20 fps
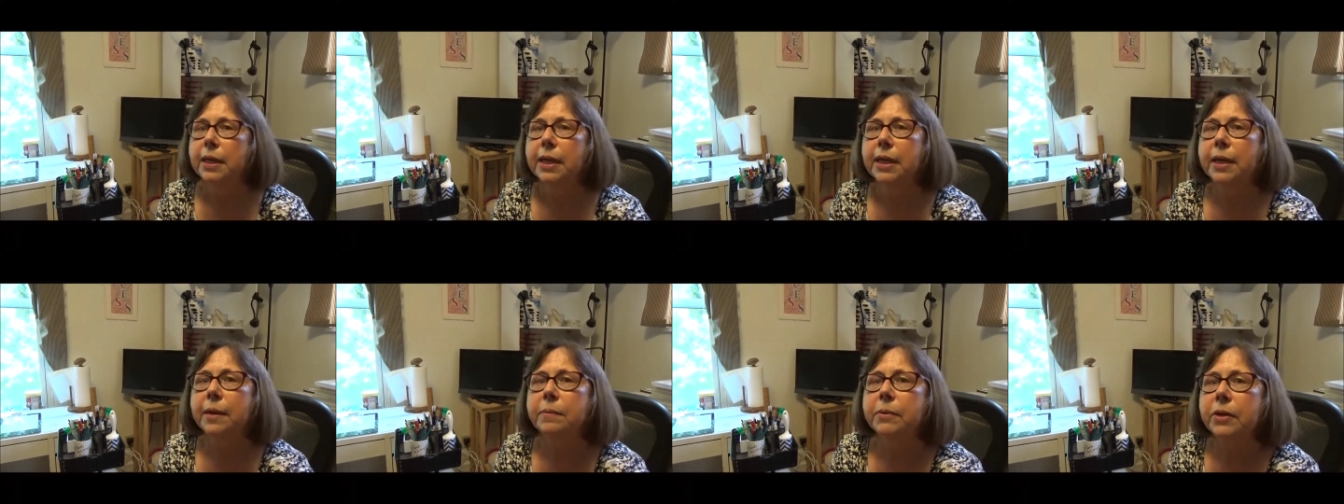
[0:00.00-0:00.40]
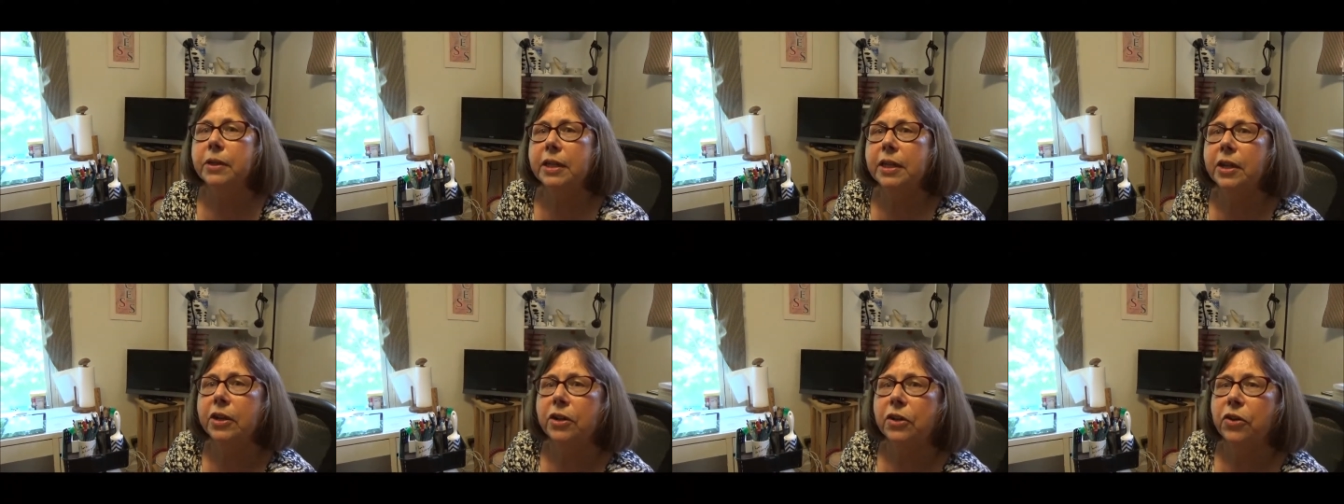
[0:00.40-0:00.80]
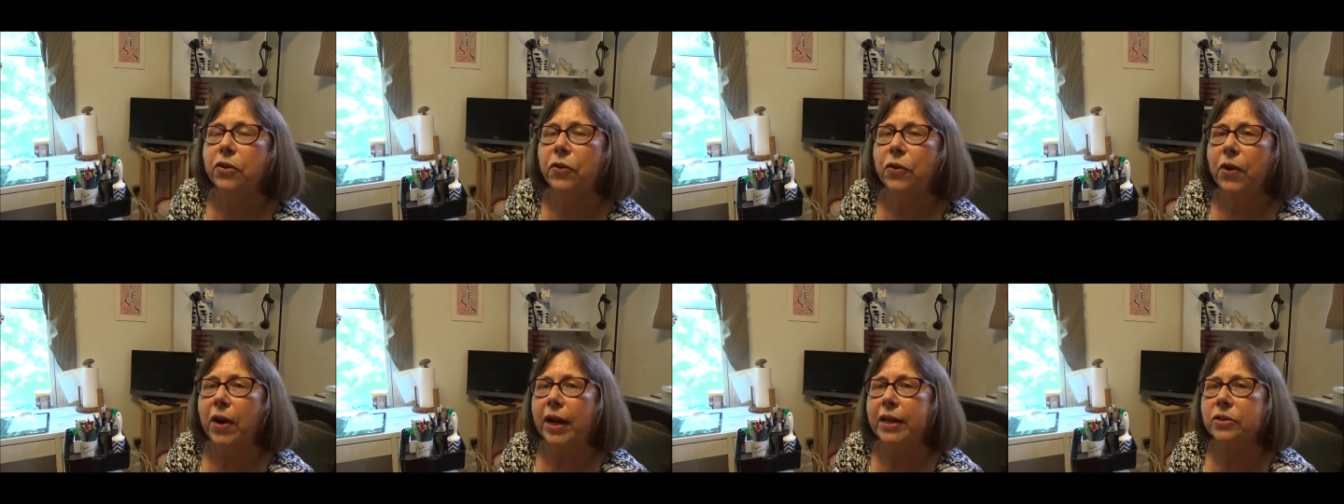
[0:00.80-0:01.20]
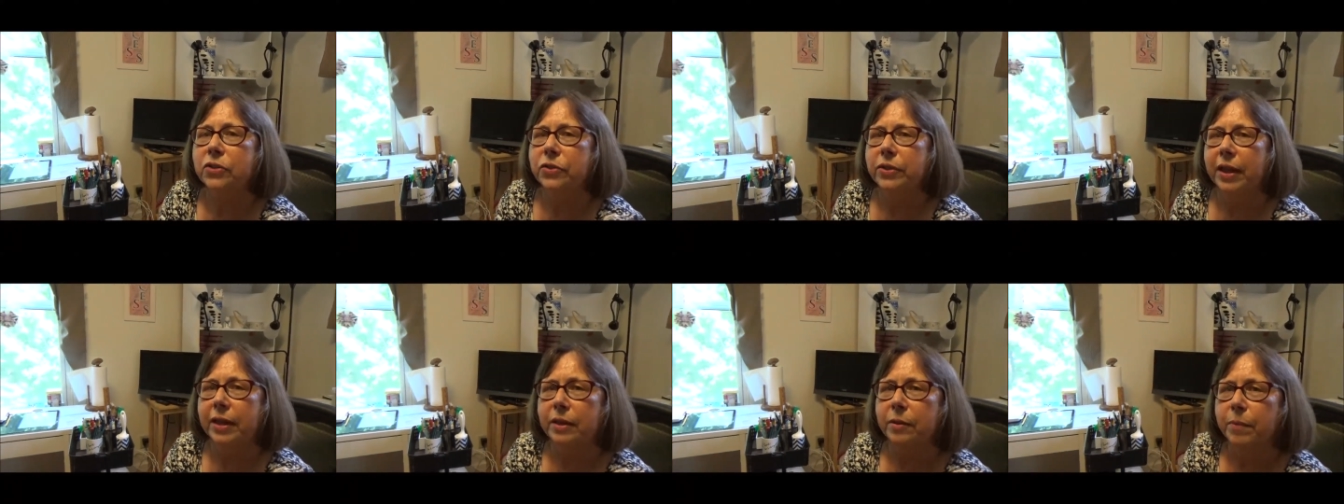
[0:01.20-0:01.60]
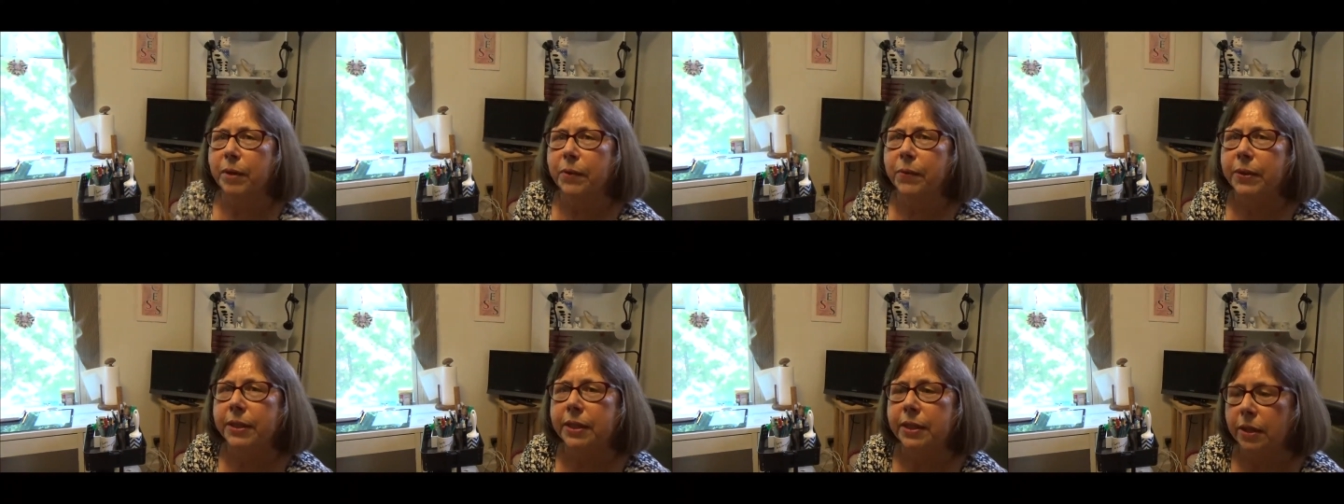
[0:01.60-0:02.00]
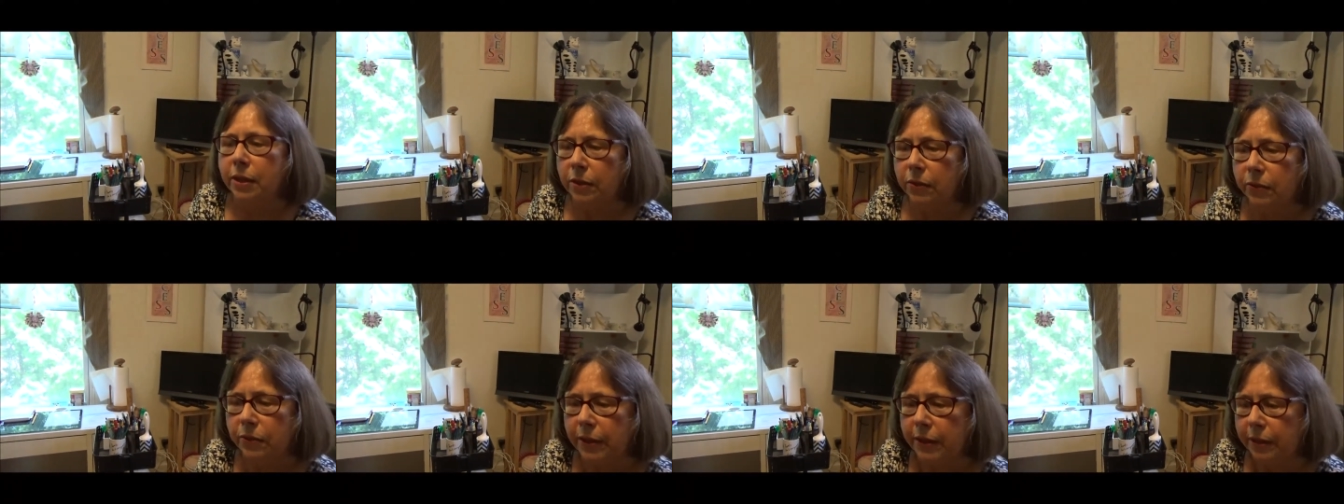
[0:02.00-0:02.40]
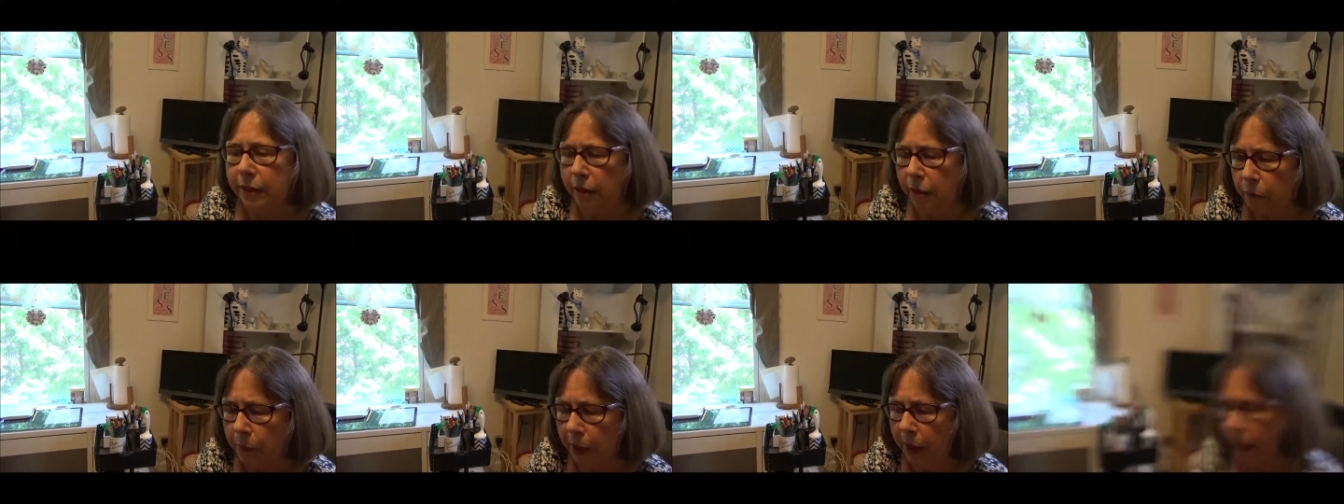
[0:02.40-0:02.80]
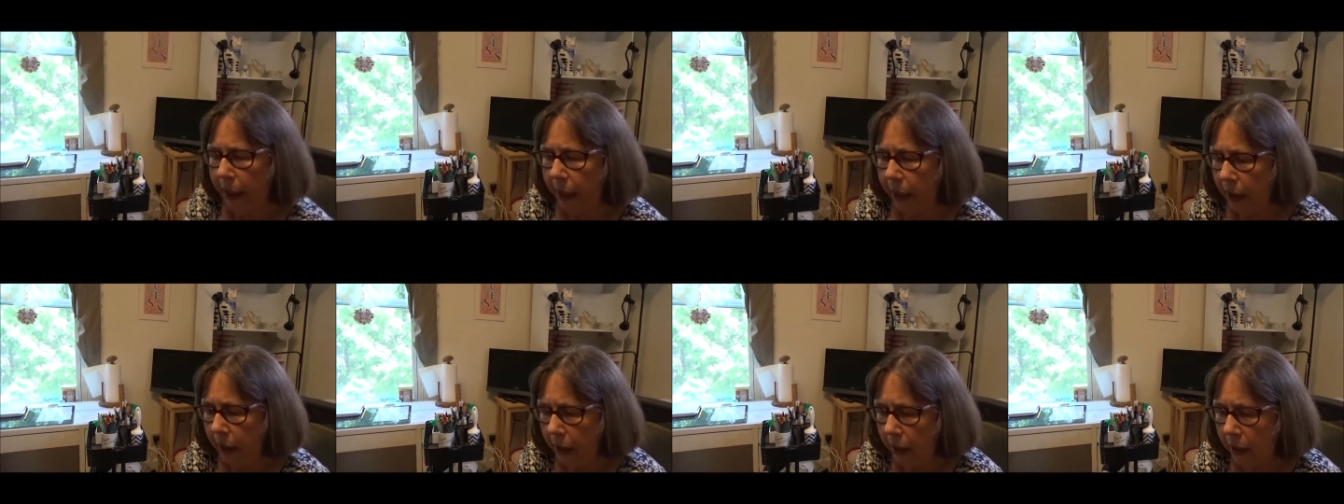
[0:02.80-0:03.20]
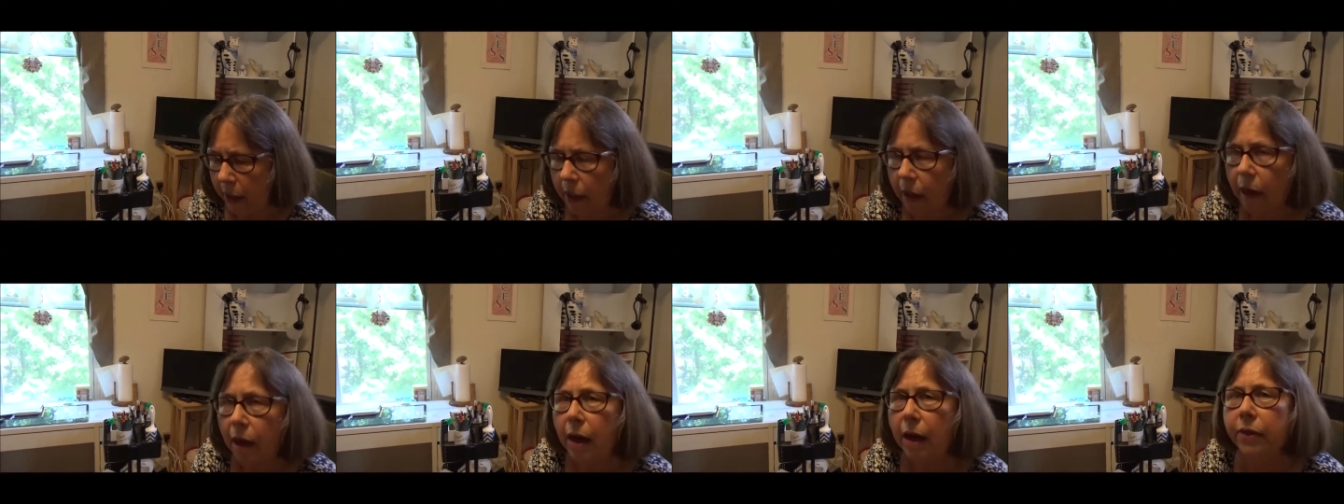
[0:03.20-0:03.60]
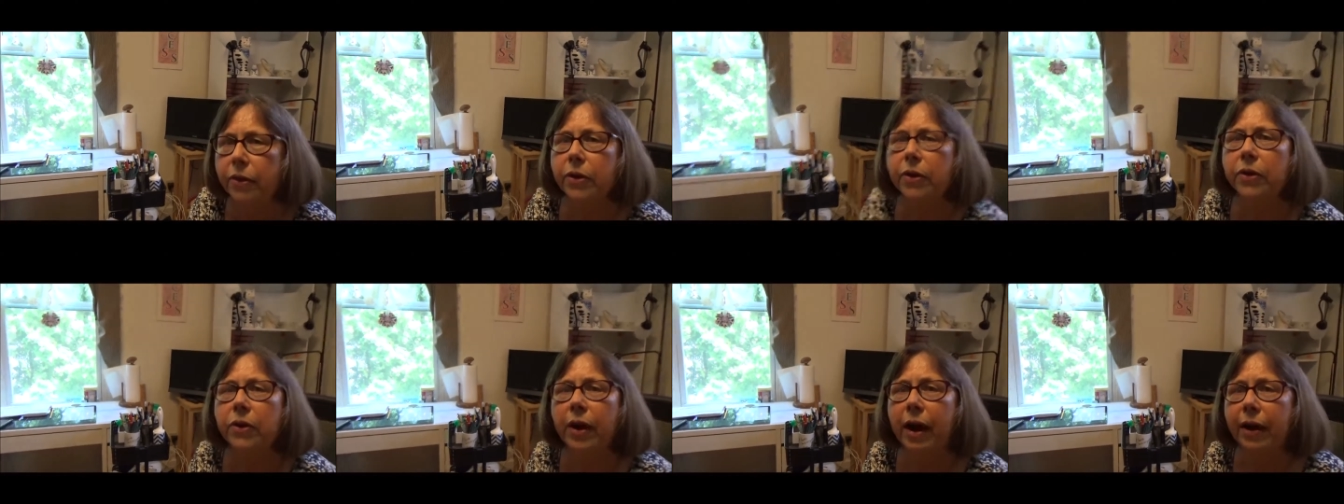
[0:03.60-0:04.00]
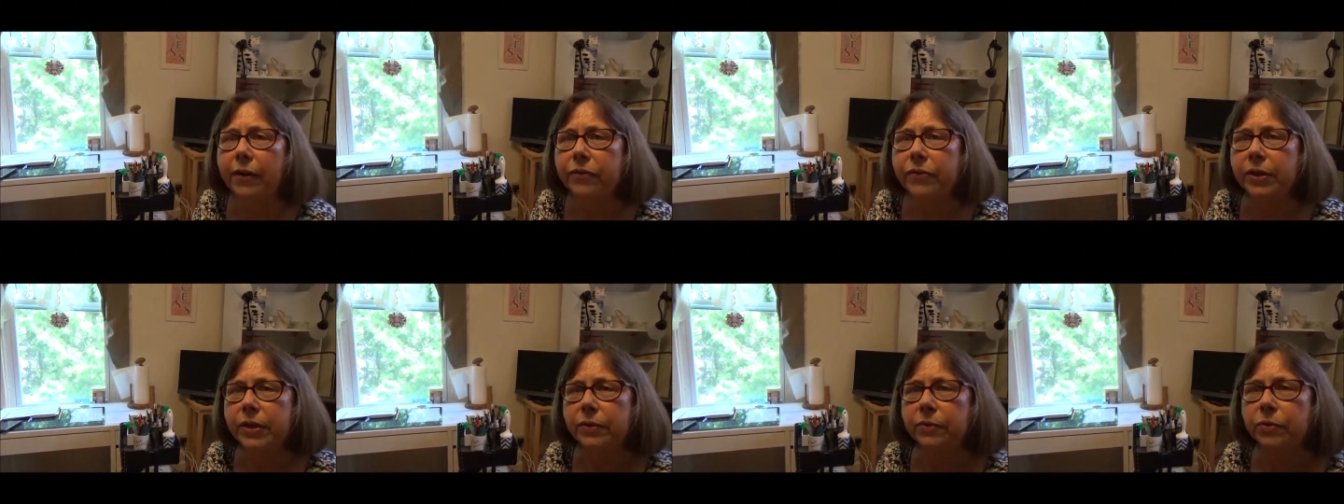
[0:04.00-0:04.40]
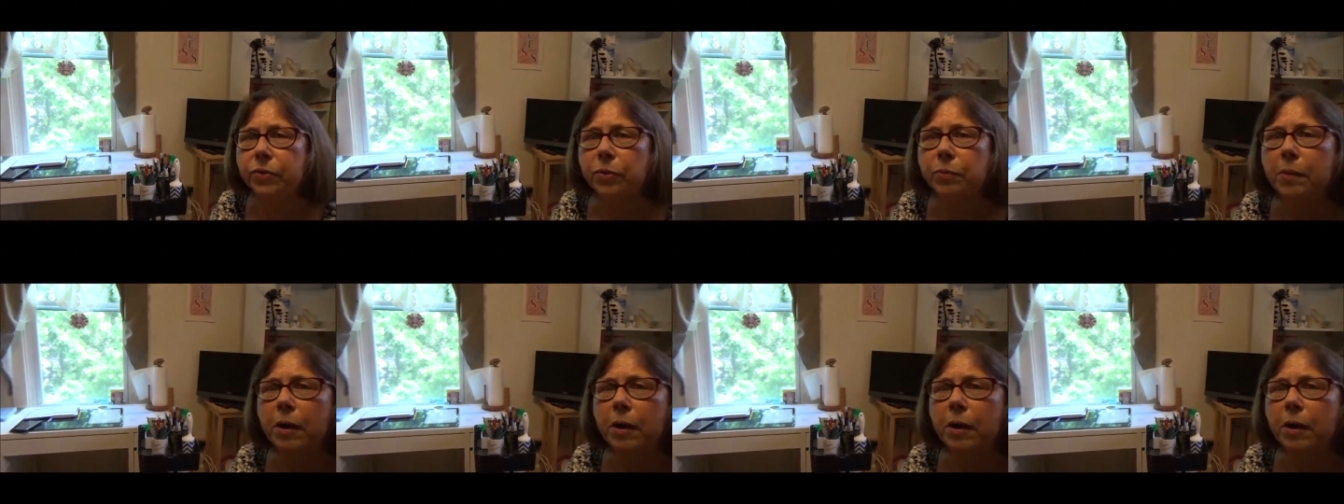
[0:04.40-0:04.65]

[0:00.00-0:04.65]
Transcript: And I'm going to gradually, that's my window. This is my other crafting room